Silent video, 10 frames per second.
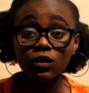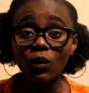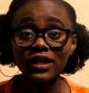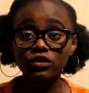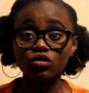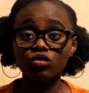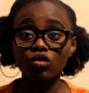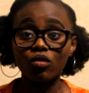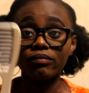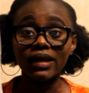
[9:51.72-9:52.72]
a white tooth
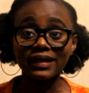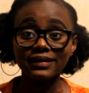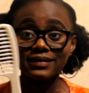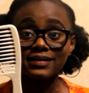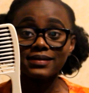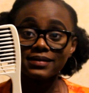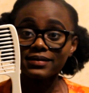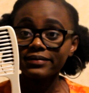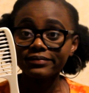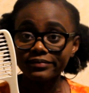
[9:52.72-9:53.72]
comb like
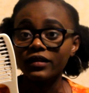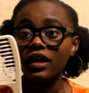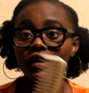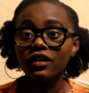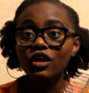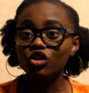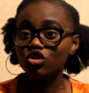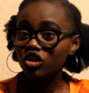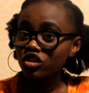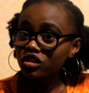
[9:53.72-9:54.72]
this. Yeah, you
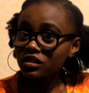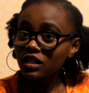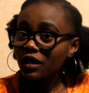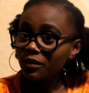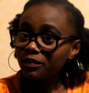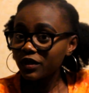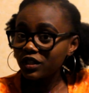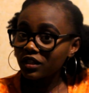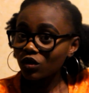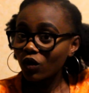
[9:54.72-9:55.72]
just
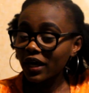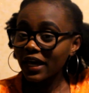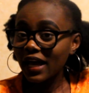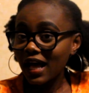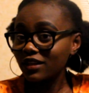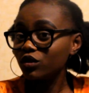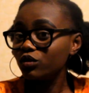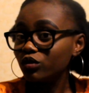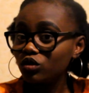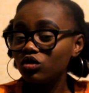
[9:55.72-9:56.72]
pick your hair at
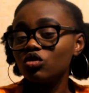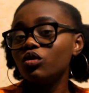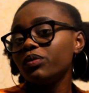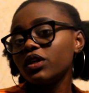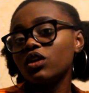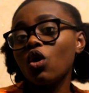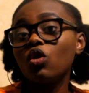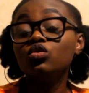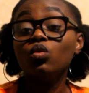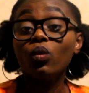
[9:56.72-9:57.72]
the root. You don't pick it
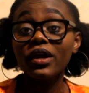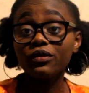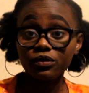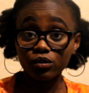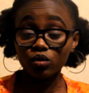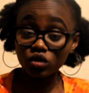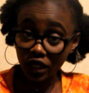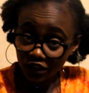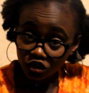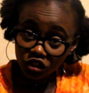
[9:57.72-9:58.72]
all the way through,
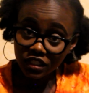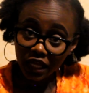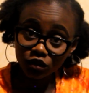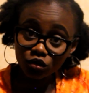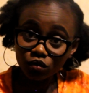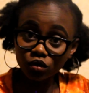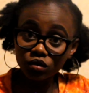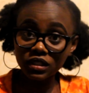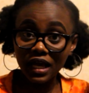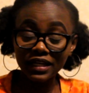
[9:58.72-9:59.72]
like just at the
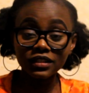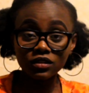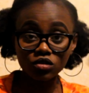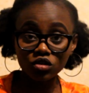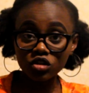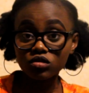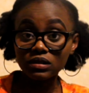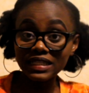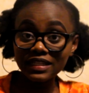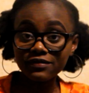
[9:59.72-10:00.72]
root, and just
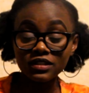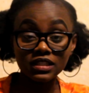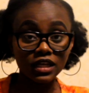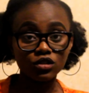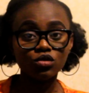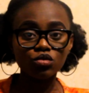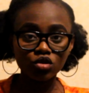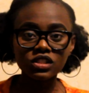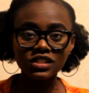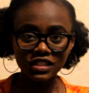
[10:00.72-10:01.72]
to lift it, and you
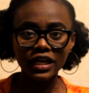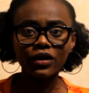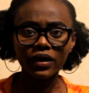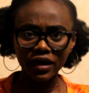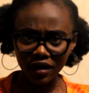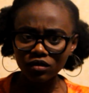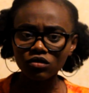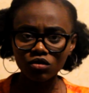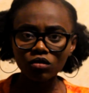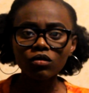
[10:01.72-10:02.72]
just see that your hair,
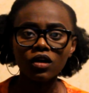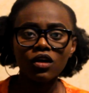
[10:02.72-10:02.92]
you know,